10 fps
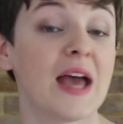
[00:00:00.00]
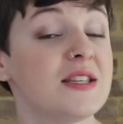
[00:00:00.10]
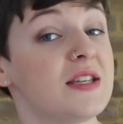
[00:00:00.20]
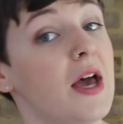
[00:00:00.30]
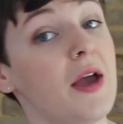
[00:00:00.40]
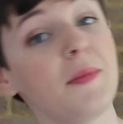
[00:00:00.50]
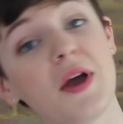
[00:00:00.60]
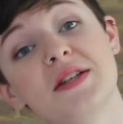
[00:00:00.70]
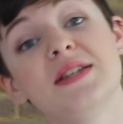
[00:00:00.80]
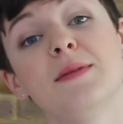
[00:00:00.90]
And tonight I'm
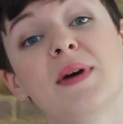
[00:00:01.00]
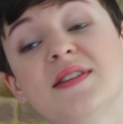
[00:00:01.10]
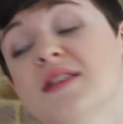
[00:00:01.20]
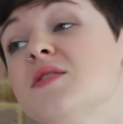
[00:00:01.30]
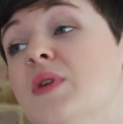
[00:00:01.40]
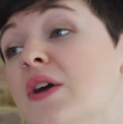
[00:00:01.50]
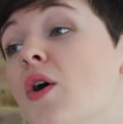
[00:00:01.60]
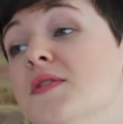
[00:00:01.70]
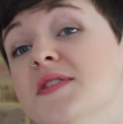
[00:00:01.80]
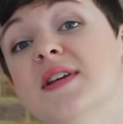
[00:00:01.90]
going to see my sister in a
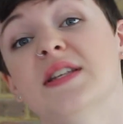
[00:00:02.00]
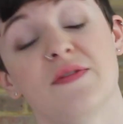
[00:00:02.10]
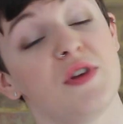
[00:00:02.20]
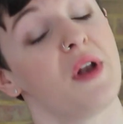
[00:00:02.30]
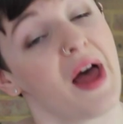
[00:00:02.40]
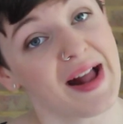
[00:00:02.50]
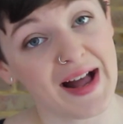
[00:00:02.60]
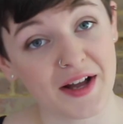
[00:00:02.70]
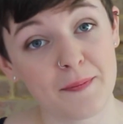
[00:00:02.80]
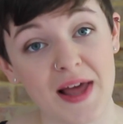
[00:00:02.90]
concert. If you like
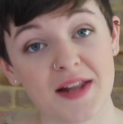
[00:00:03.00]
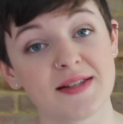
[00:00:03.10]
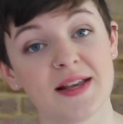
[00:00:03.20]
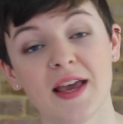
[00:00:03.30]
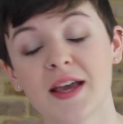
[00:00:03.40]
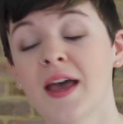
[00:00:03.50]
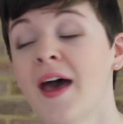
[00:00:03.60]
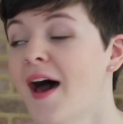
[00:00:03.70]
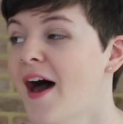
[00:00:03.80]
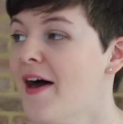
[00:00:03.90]
a cappella singing,
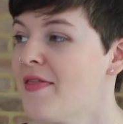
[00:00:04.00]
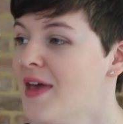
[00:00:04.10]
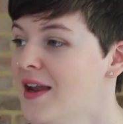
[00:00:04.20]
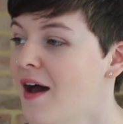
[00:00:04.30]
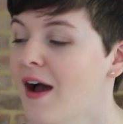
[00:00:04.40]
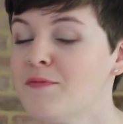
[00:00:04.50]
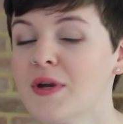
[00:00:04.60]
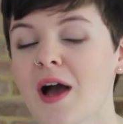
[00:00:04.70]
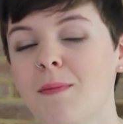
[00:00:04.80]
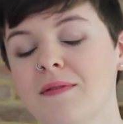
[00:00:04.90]
then I
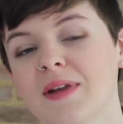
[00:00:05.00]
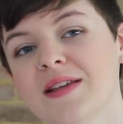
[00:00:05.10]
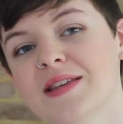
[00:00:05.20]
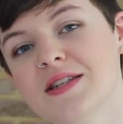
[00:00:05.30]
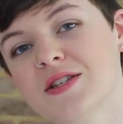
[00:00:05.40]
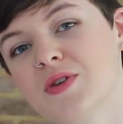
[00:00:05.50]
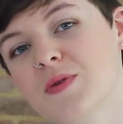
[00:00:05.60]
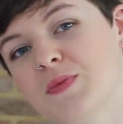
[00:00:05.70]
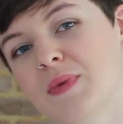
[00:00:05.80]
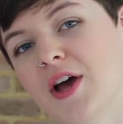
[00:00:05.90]
put a couple of links in the
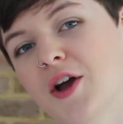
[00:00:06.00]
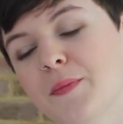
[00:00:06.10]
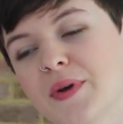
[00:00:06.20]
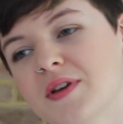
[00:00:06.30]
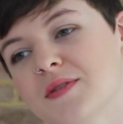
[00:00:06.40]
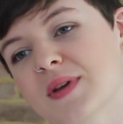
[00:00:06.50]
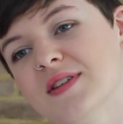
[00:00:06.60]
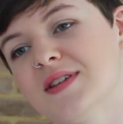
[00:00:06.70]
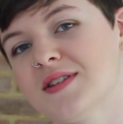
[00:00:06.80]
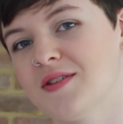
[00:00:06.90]
description below because my
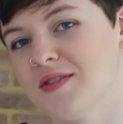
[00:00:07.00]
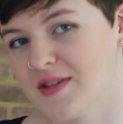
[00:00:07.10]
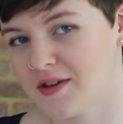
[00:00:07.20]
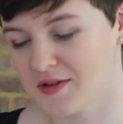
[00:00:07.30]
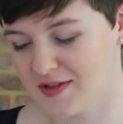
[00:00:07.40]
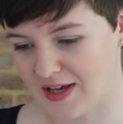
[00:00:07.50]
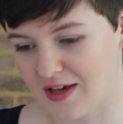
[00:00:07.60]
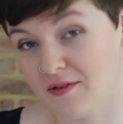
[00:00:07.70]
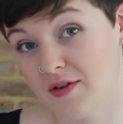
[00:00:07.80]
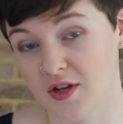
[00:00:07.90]
sister is a good
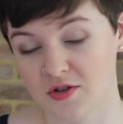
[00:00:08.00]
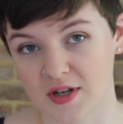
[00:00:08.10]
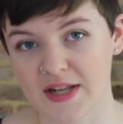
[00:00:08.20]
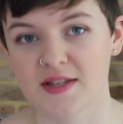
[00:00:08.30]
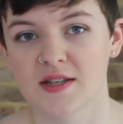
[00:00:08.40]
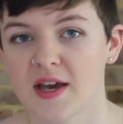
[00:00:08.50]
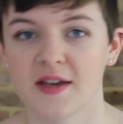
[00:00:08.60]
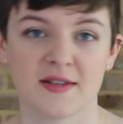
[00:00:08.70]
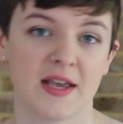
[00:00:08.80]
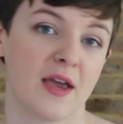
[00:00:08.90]
singer and you should listen to
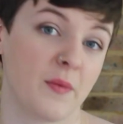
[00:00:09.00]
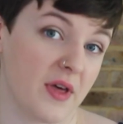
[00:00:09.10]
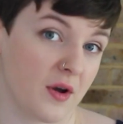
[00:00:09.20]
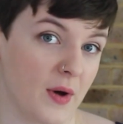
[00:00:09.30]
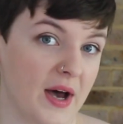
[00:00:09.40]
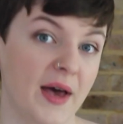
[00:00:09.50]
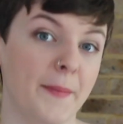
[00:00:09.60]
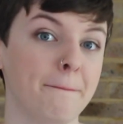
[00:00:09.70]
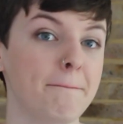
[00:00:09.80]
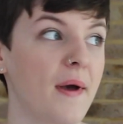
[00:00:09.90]
her singing with her choir.
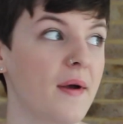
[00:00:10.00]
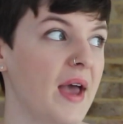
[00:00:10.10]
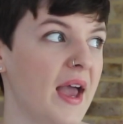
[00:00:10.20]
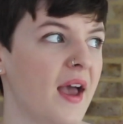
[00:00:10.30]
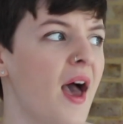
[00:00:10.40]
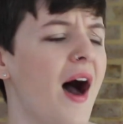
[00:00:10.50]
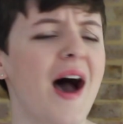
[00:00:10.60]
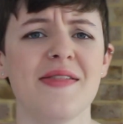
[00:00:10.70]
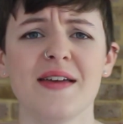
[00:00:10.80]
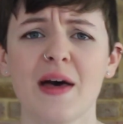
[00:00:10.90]
Okay,
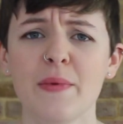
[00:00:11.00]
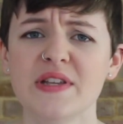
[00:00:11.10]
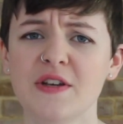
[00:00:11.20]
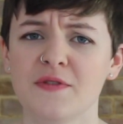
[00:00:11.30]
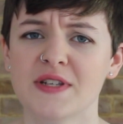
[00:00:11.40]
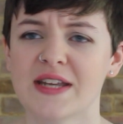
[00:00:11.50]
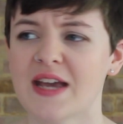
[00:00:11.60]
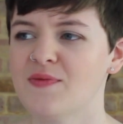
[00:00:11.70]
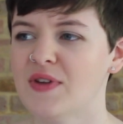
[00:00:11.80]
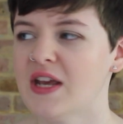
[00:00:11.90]
I think that will do for
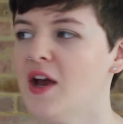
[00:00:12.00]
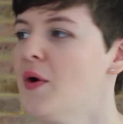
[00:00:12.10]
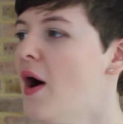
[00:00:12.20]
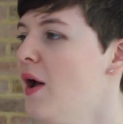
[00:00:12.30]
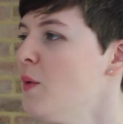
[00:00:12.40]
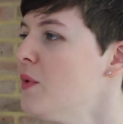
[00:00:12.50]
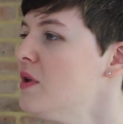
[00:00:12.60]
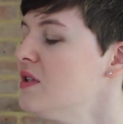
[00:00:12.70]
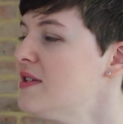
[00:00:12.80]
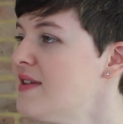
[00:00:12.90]
today's video. I
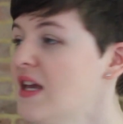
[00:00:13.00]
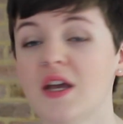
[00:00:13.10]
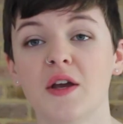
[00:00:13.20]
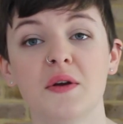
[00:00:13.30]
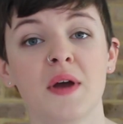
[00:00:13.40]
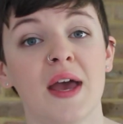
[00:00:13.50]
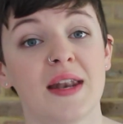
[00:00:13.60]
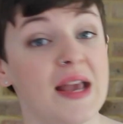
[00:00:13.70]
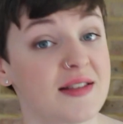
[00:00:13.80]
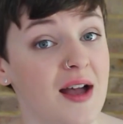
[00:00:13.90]
will see you
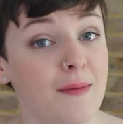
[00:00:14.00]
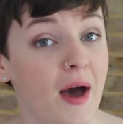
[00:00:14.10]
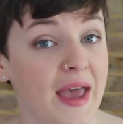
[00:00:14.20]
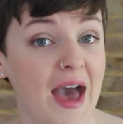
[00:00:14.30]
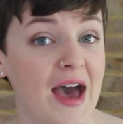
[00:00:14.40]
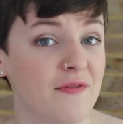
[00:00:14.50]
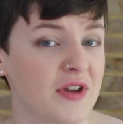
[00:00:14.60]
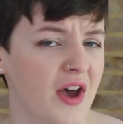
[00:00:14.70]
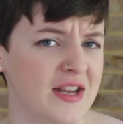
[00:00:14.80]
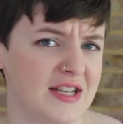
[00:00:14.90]
next time I have
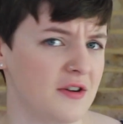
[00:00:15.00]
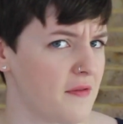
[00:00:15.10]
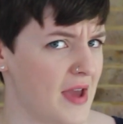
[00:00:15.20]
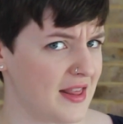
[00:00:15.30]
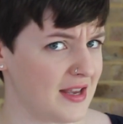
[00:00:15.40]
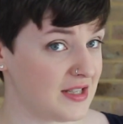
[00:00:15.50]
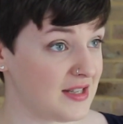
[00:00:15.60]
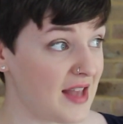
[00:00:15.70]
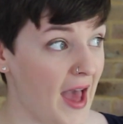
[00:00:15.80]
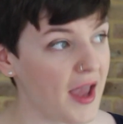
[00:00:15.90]
an idea of anything to
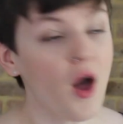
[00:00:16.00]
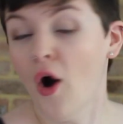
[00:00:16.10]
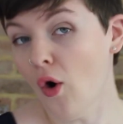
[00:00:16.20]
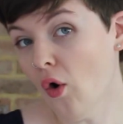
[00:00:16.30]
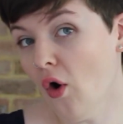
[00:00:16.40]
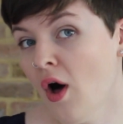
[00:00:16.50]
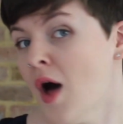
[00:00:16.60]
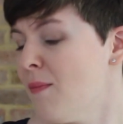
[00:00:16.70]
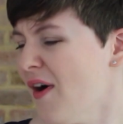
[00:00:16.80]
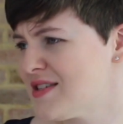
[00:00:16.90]
say, or
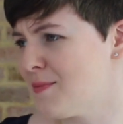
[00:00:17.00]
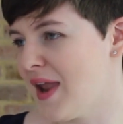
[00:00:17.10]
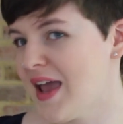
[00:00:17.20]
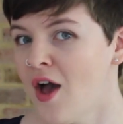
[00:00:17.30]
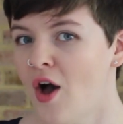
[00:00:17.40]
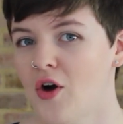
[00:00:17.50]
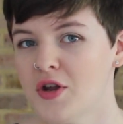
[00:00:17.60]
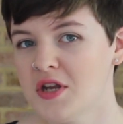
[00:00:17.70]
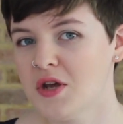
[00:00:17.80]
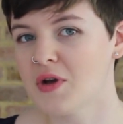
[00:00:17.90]
possibly on
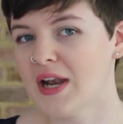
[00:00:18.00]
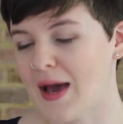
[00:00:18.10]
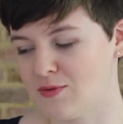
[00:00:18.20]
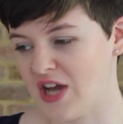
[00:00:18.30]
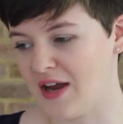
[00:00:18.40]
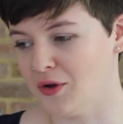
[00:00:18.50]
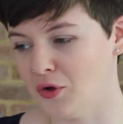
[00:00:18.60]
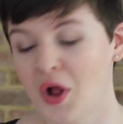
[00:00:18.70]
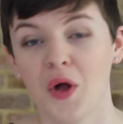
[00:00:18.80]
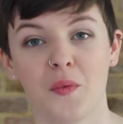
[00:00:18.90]
a new collab
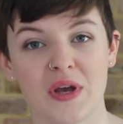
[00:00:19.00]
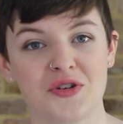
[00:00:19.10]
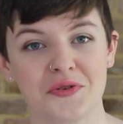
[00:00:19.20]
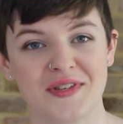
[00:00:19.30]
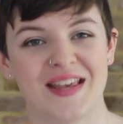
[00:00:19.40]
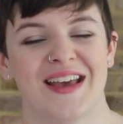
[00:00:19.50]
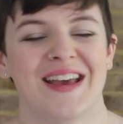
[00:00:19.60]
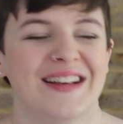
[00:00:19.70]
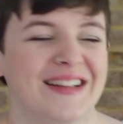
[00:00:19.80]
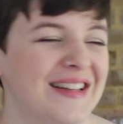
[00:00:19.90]
channel. We shall
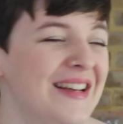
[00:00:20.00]
see.